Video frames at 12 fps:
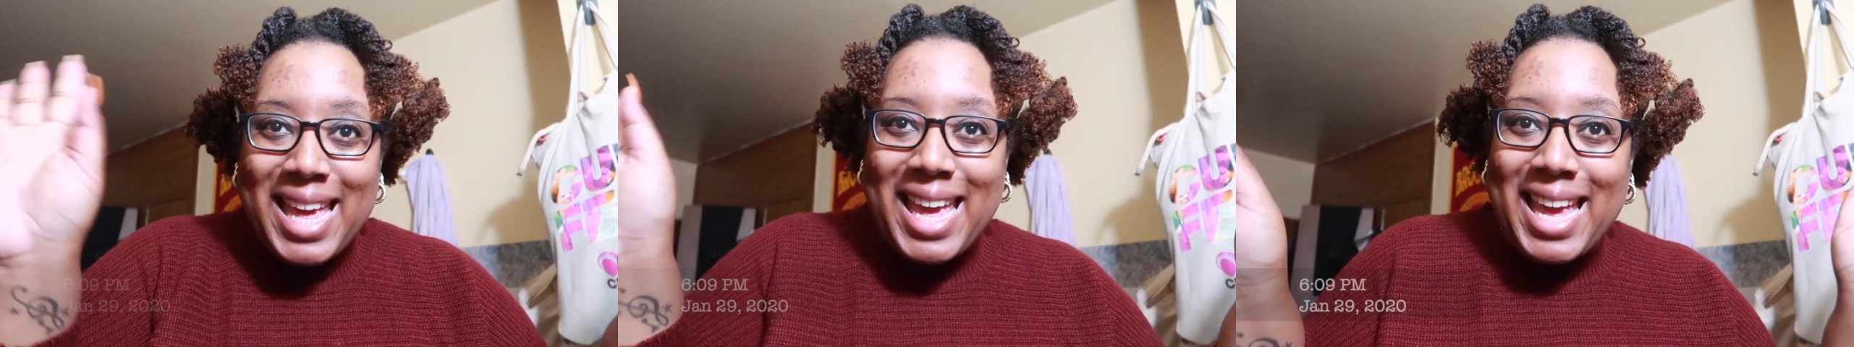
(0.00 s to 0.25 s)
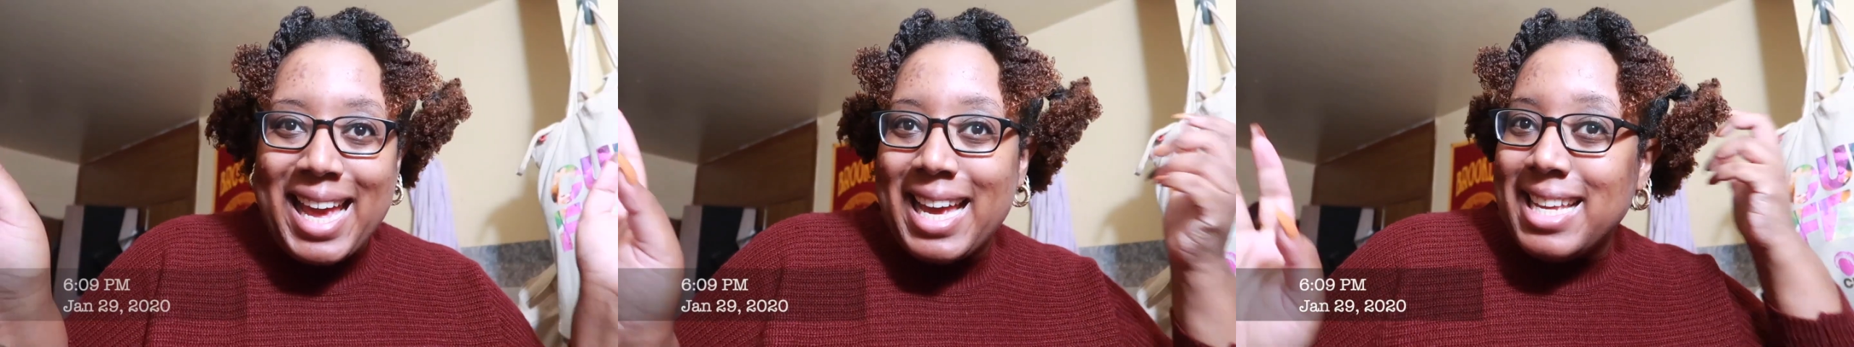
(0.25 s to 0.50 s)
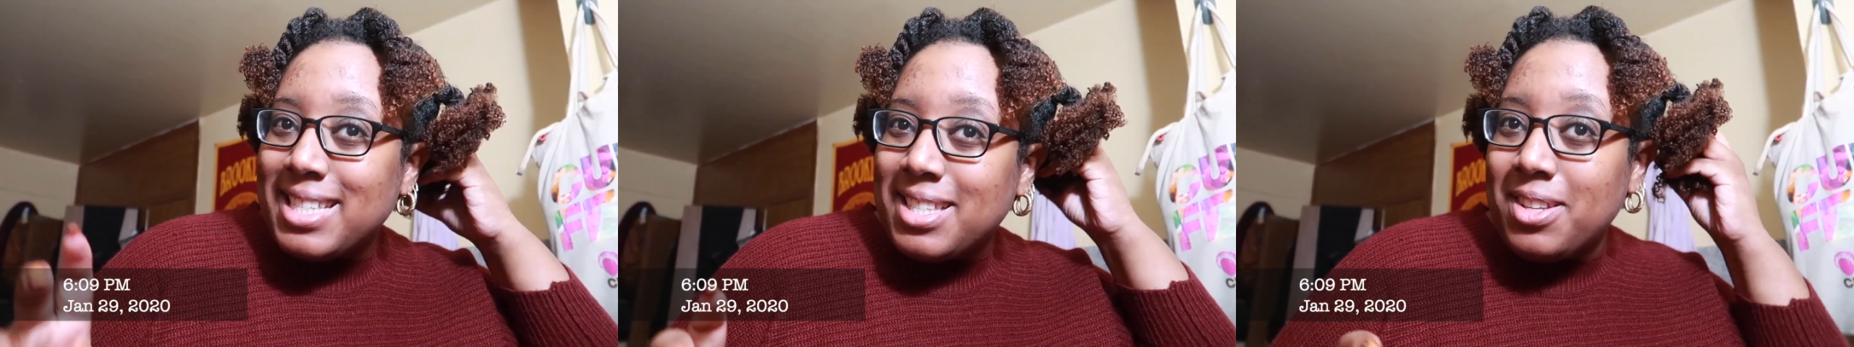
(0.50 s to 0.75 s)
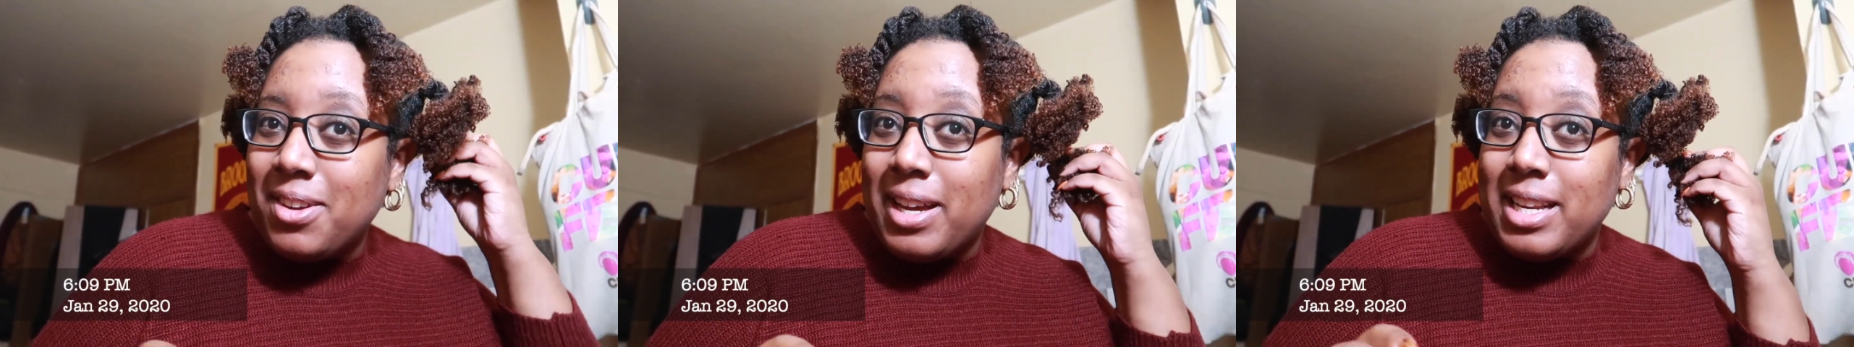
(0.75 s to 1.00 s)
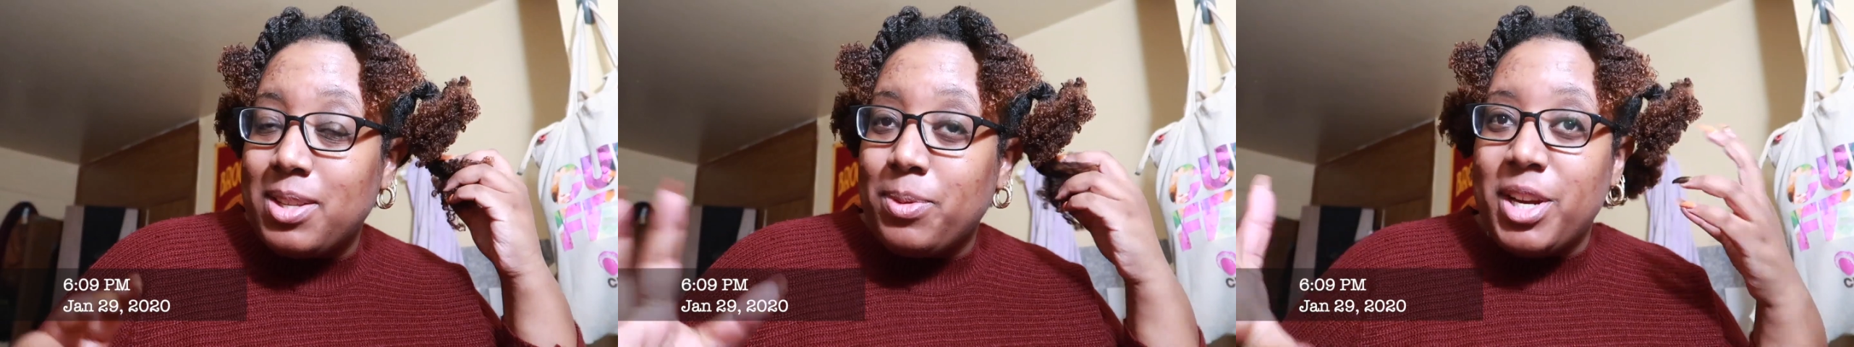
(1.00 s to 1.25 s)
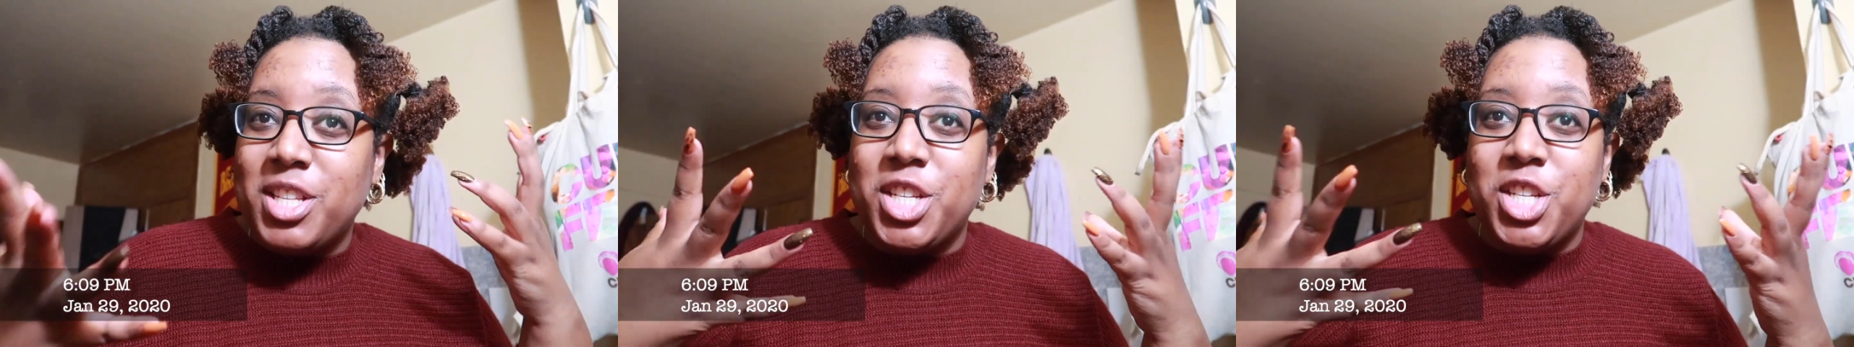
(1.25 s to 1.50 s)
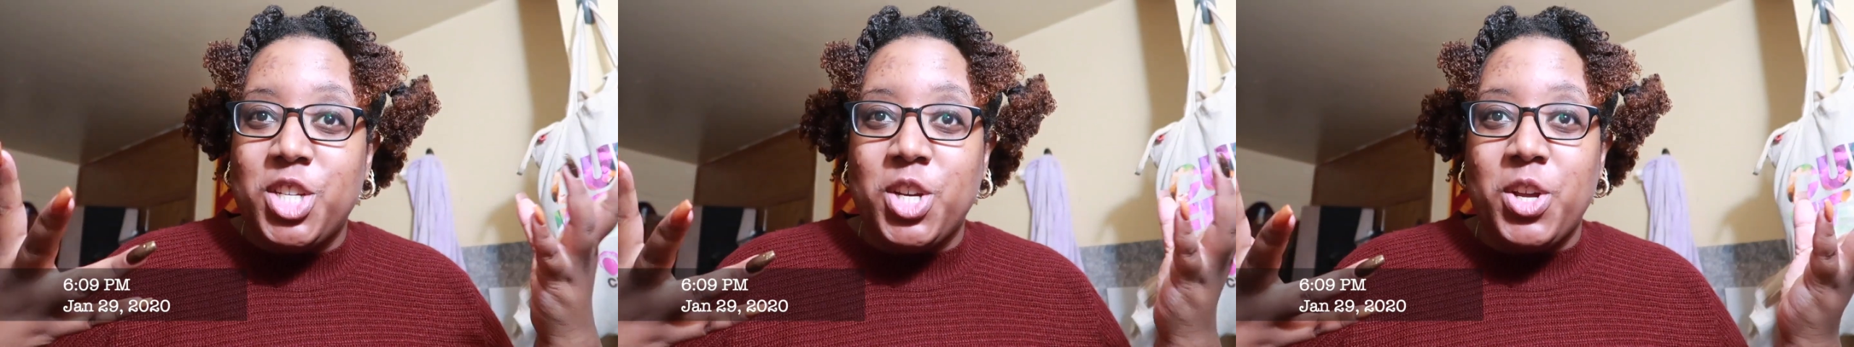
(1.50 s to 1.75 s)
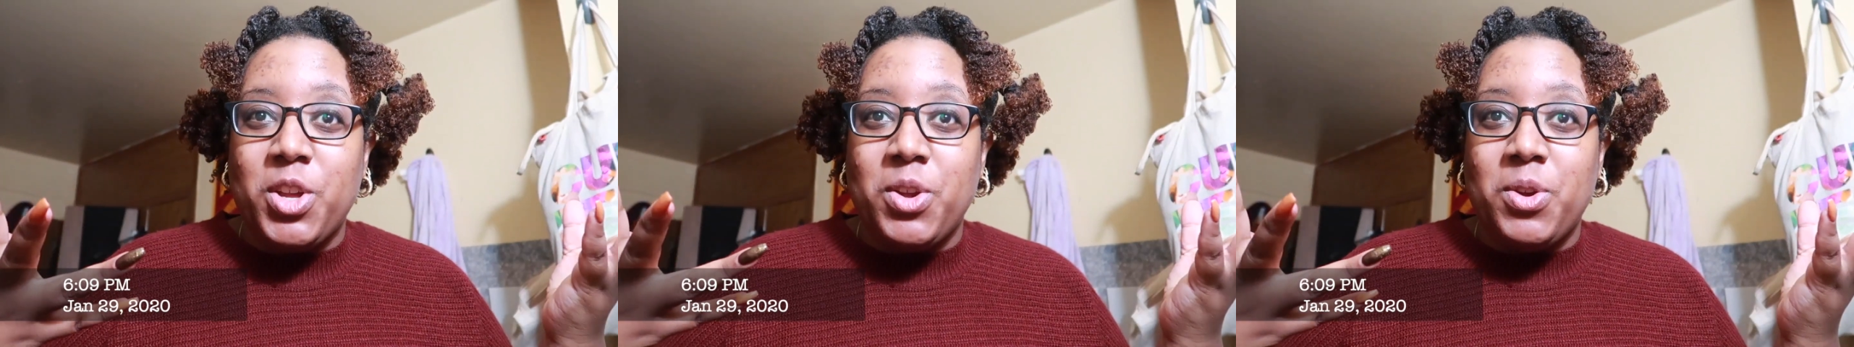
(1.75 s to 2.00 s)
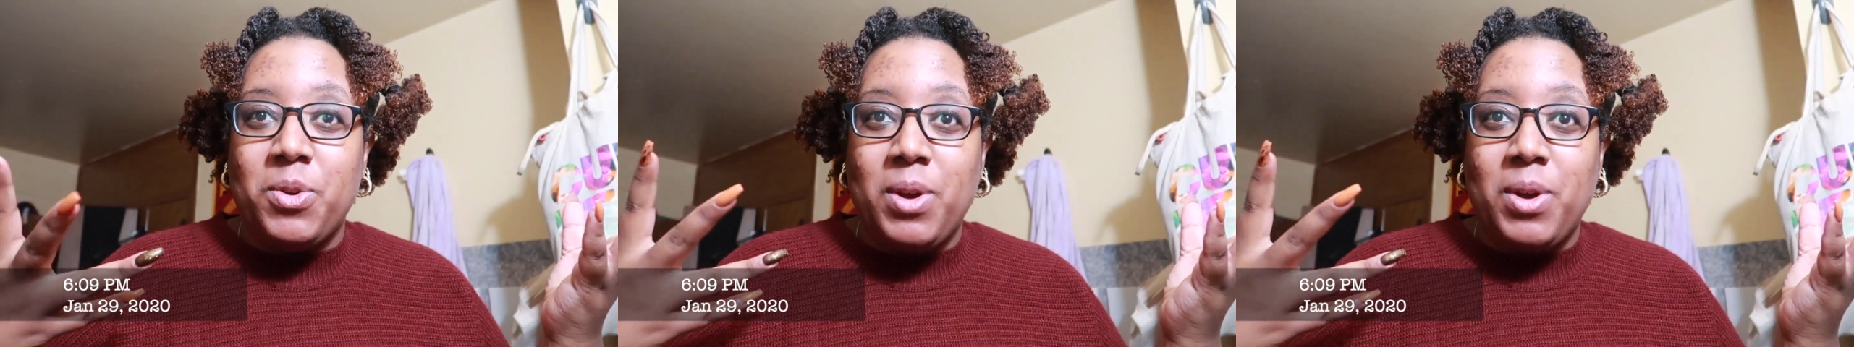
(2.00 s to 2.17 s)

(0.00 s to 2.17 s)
Hey guys, so I just wanted to show you